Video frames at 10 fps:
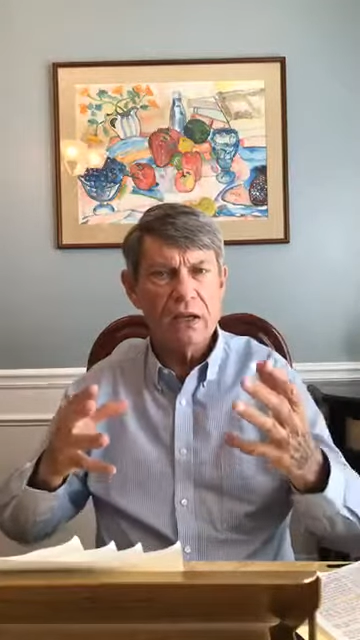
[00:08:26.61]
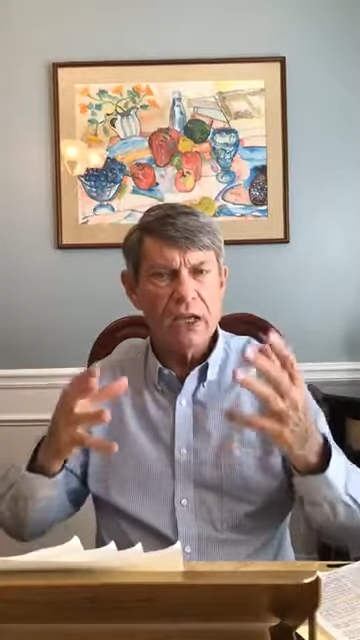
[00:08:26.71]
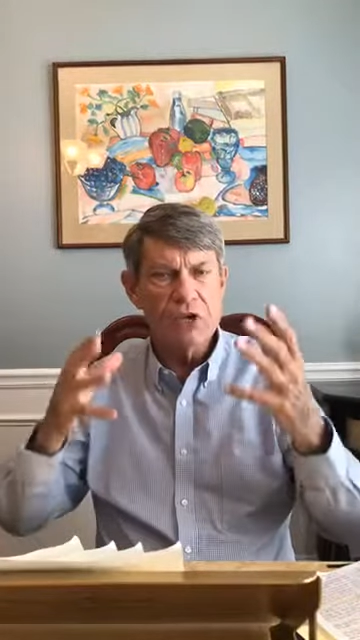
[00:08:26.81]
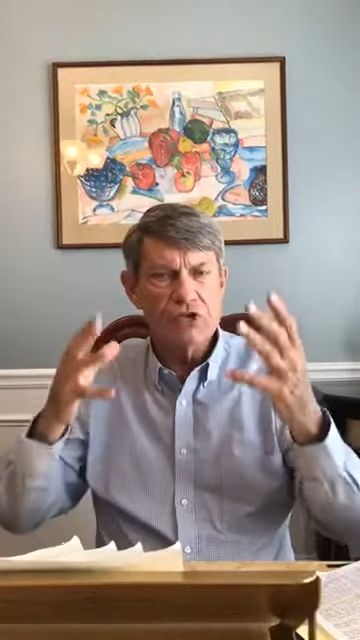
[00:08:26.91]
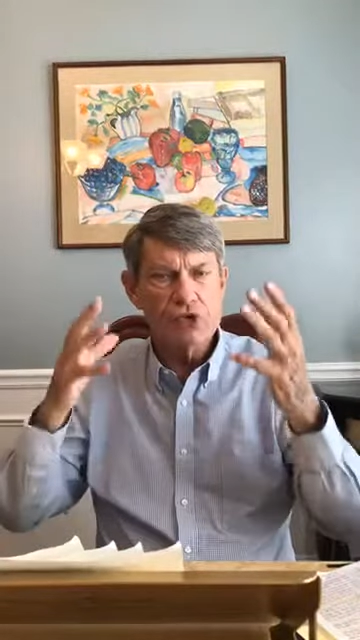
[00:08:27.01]

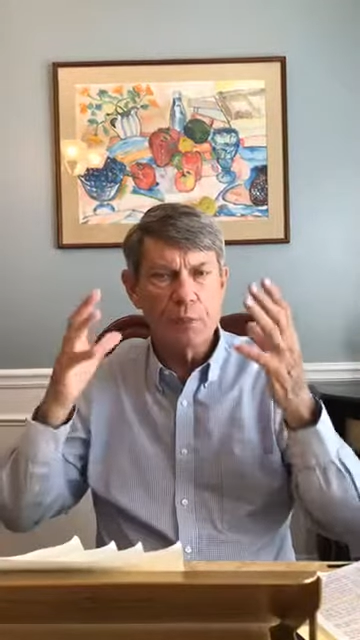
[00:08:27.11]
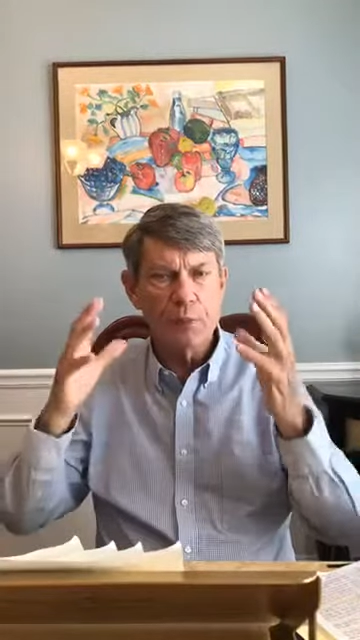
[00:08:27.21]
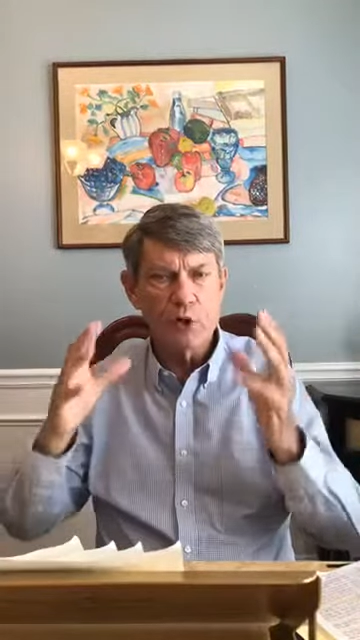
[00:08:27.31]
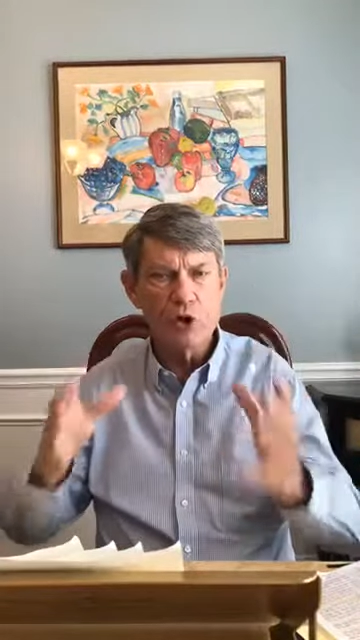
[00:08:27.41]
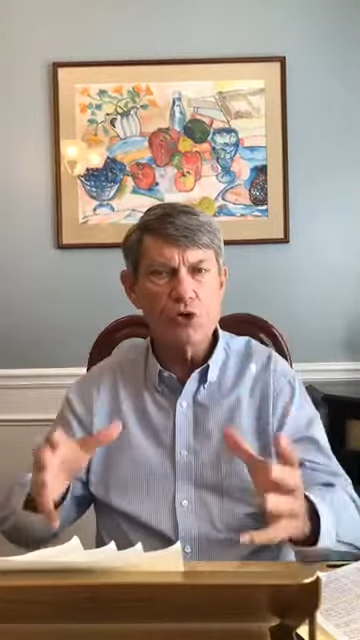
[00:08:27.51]
is to
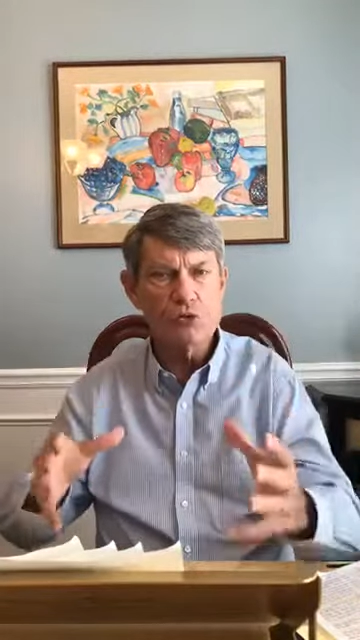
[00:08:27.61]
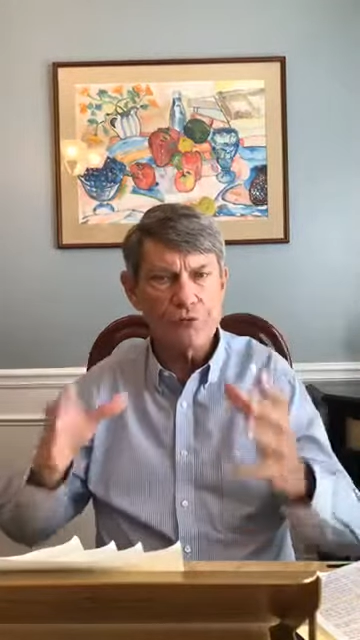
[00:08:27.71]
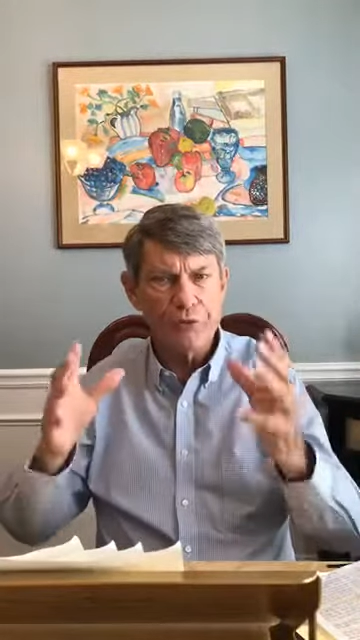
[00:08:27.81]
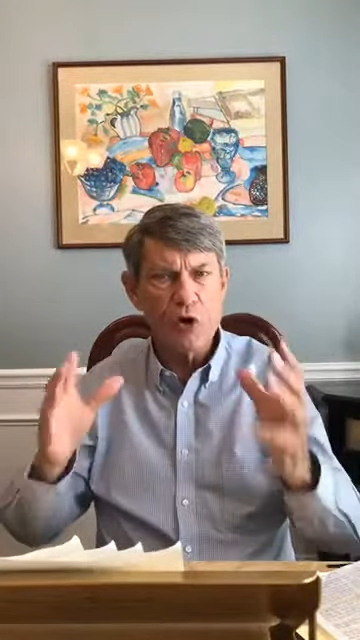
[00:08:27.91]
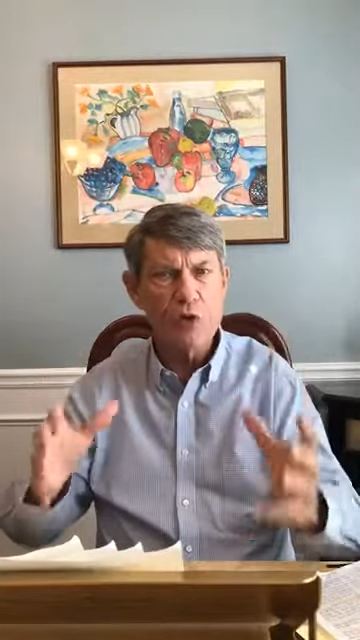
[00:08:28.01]
produce
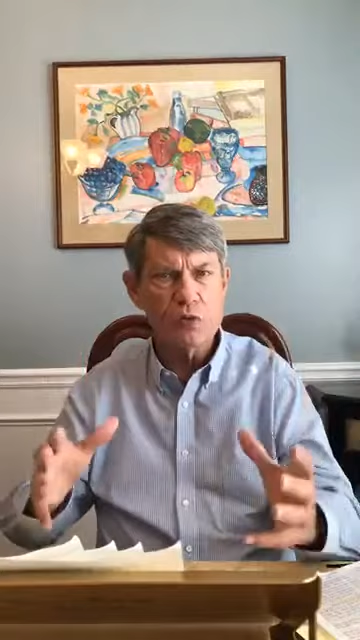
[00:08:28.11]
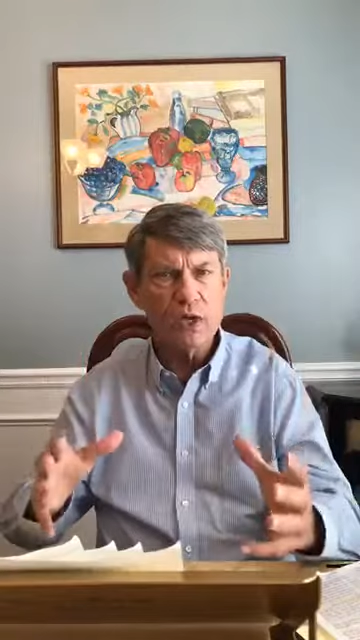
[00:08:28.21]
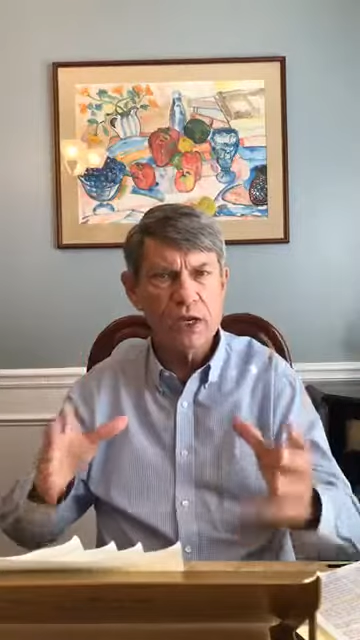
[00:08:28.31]
fruit